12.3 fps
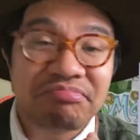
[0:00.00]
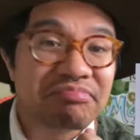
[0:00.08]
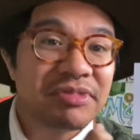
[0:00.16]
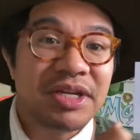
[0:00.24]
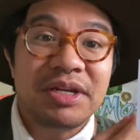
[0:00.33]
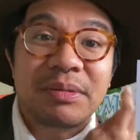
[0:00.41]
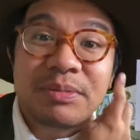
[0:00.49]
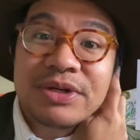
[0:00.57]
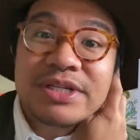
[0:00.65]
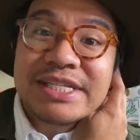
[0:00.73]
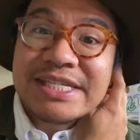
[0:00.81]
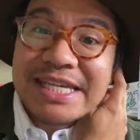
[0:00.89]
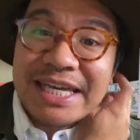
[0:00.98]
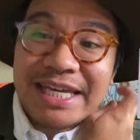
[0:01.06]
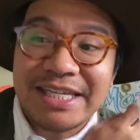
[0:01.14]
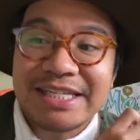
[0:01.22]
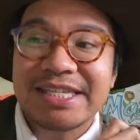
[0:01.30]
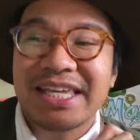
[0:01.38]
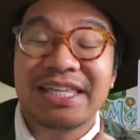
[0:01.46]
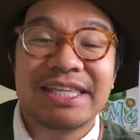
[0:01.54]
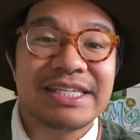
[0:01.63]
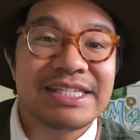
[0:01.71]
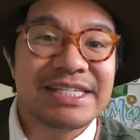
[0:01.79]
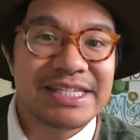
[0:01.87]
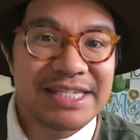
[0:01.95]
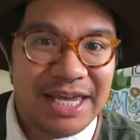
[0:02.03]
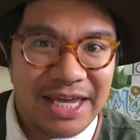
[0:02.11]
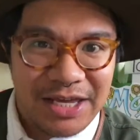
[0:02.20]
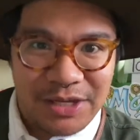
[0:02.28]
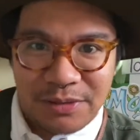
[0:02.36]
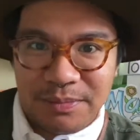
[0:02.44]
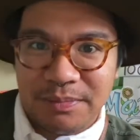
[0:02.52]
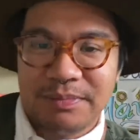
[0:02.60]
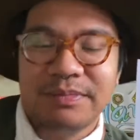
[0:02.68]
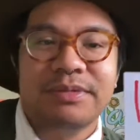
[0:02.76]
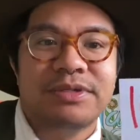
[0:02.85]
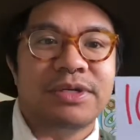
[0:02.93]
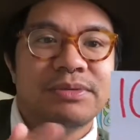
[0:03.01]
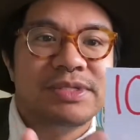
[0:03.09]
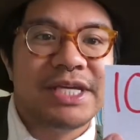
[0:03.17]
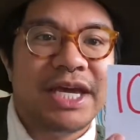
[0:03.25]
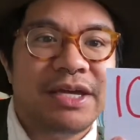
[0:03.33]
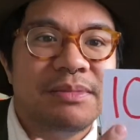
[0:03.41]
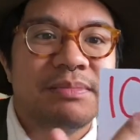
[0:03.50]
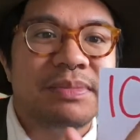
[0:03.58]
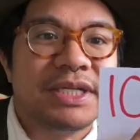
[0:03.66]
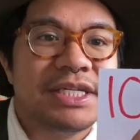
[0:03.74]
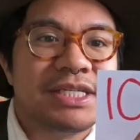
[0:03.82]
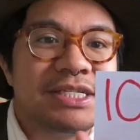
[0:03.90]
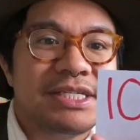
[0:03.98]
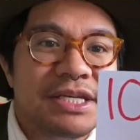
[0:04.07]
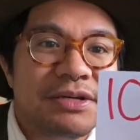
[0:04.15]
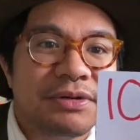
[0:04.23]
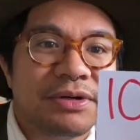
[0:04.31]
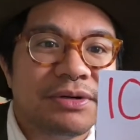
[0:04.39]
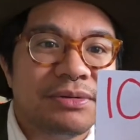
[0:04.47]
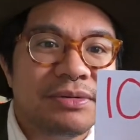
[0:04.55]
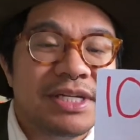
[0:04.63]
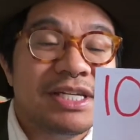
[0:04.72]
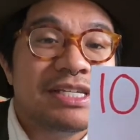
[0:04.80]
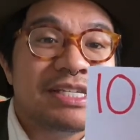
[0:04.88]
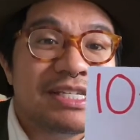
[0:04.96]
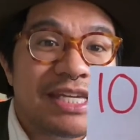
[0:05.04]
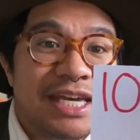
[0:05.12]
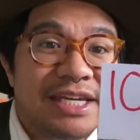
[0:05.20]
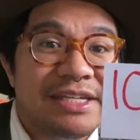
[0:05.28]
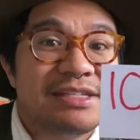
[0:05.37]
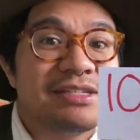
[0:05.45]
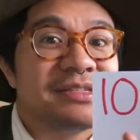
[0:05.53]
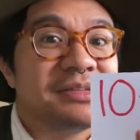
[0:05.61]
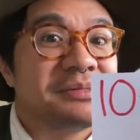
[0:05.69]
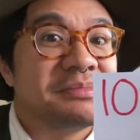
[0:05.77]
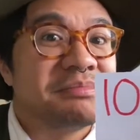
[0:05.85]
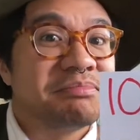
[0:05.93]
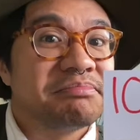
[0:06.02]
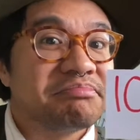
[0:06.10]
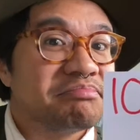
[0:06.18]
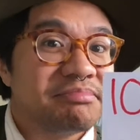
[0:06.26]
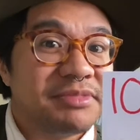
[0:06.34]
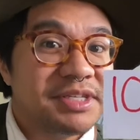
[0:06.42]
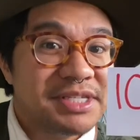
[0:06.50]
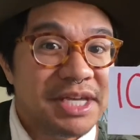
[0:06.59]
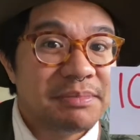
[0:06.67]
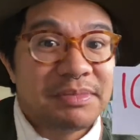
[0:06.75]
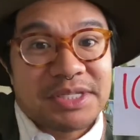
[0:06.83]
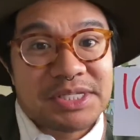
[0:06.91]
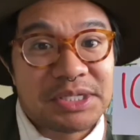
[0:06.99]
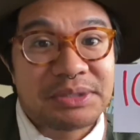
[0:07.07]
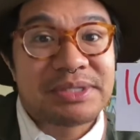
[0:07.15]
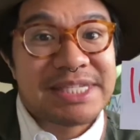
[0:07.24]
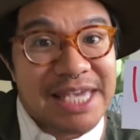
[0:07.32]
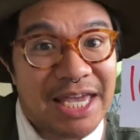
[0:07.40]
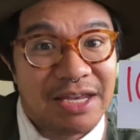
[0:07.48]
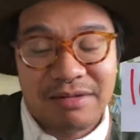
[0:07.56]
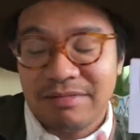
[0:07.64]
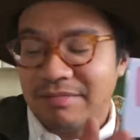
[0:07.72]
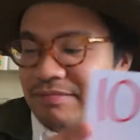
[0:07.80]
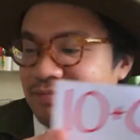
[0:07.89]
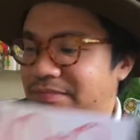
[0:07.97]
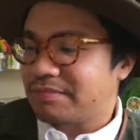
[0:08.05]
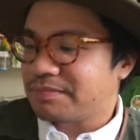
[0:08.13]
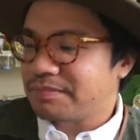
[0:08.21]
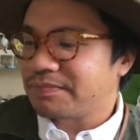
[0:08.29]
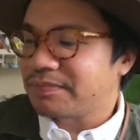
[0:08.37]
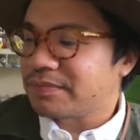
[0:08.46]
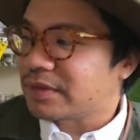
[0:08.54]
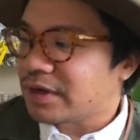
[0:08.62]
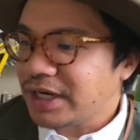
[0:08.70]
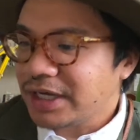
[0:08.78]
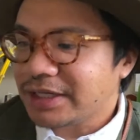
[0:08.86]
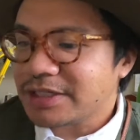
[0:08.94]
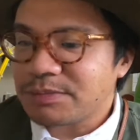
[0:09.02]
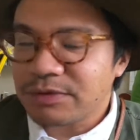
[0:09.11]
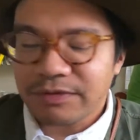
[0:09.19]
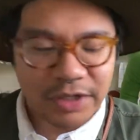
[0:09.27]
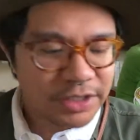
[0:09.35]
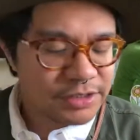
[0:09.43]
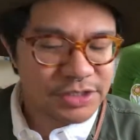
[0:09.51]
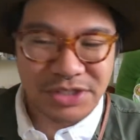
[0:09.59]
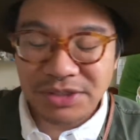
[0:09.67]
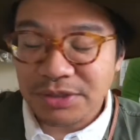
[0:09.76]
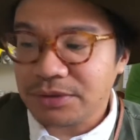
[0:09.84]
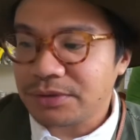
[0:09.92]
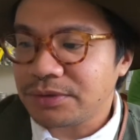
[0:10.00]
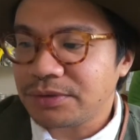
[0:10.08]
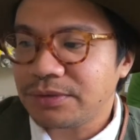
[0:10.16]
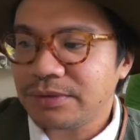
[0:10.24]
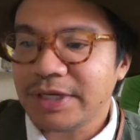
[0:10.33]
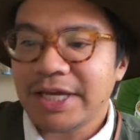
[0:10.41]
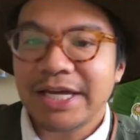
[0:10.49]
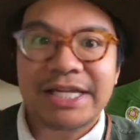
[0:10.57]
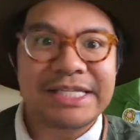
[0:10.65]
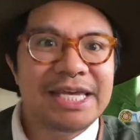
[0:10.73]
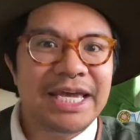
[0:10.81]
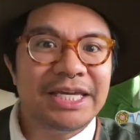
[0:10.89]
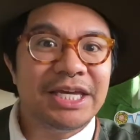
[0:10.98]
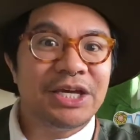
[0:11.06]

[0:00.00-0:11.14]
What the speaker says: The number stays the same. So 10 plus 0 stays the same. It's still 10. All right, let's move on to taking